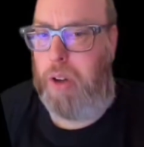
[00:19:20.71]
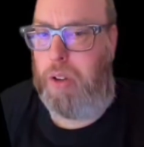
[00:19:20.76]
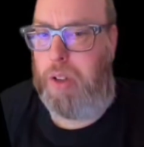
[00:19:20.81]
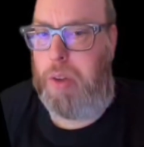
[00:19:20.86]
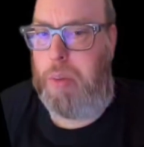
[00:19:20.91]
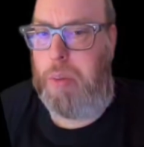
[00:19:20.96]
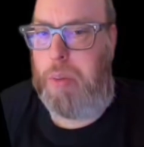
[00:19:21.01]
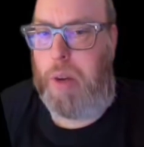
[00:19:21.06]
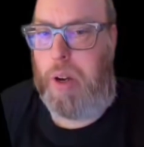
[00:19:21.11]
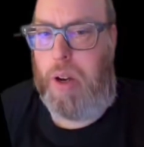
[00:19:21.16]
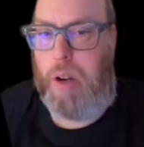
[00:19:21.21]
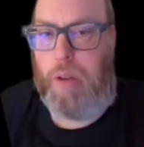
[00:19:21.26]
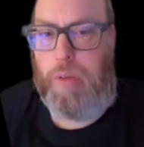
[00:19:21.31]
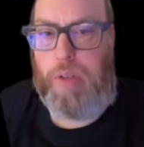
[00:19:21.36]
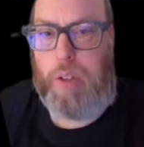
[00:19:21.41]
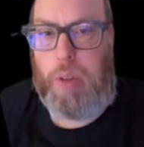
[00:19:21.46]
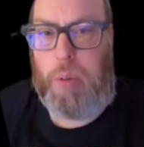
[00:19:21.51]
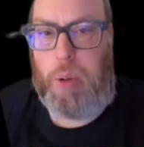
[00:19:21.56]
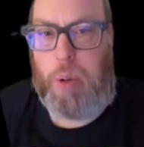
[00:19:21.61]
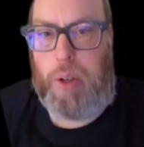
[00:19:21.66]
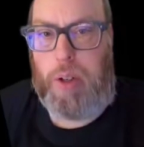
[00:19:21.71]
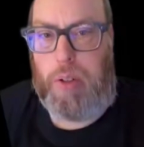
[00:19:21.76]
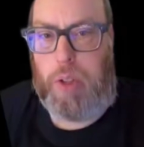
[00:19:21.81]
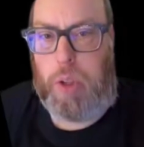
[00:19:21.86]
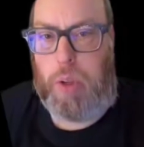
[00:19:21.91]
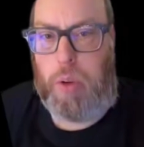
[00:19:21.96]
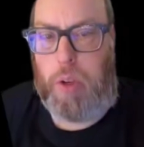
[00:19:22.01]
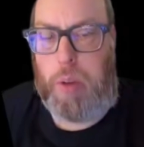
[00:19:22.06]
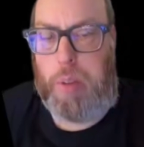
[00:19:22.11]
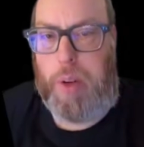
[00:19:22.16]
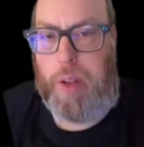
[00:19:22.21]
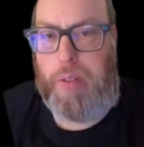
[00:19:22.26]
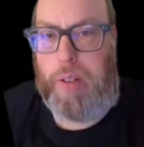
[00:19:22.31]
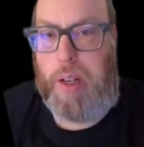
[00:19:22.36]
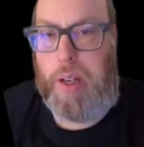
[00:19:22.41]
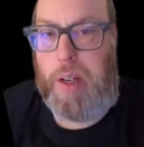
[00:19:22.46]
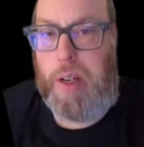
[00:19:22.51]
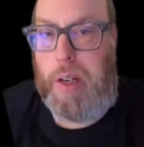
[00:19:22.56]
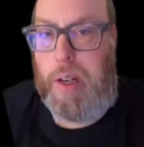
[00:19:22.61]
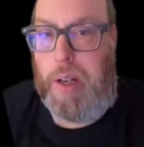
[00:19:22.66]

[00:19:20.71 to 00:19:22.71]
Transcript: on him, but hopefully we'll hear a story about that.